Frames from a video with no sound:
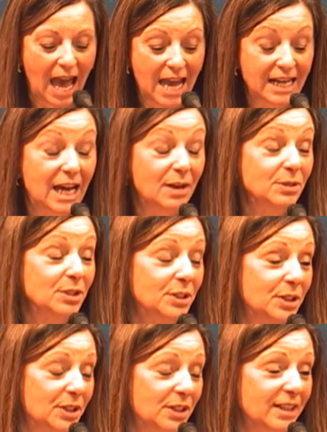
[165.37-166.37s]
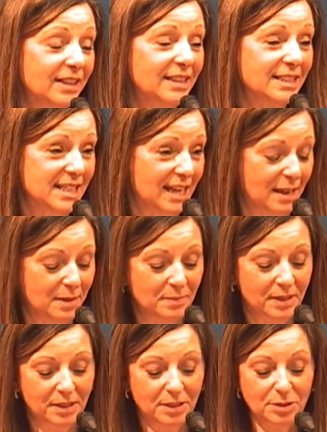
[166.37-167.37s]
I now turn the
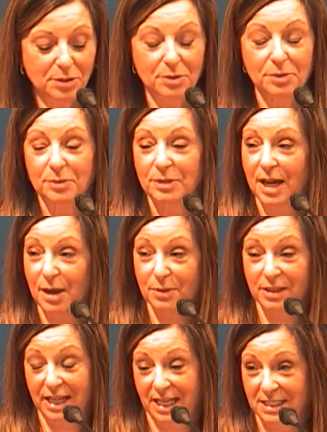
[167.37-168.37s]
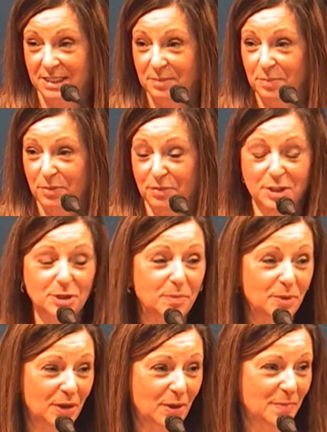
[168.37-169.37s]
time to our guest, Professor
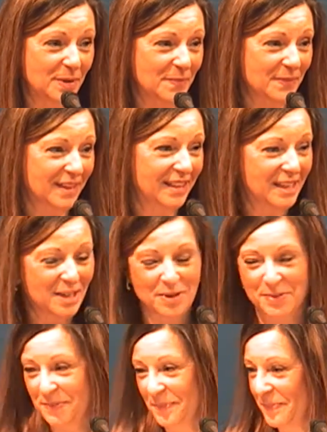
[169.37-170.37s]
Bonomi. Thank you.